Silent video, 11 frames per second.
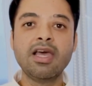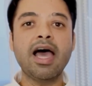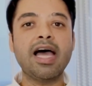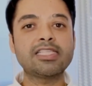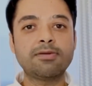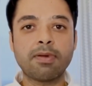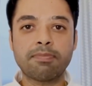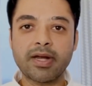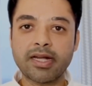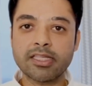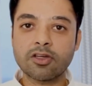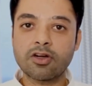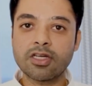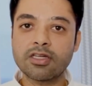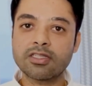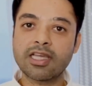acid peptic
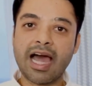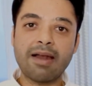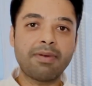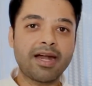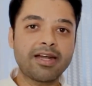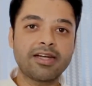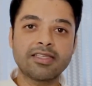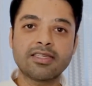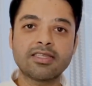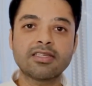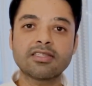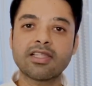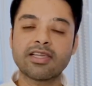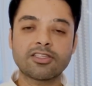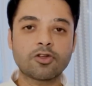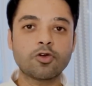disorders, gallbladder diseases
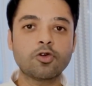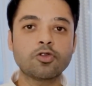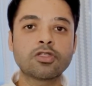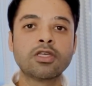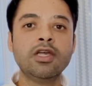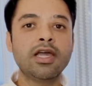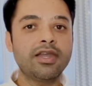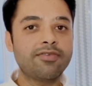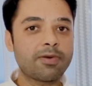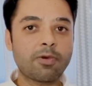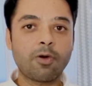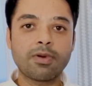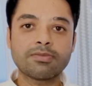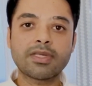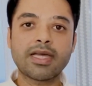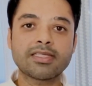like stones, liver
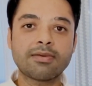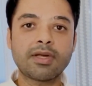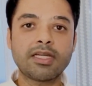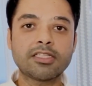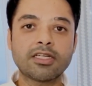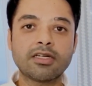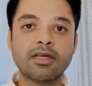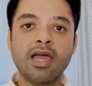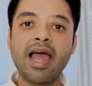problems as I mentioned.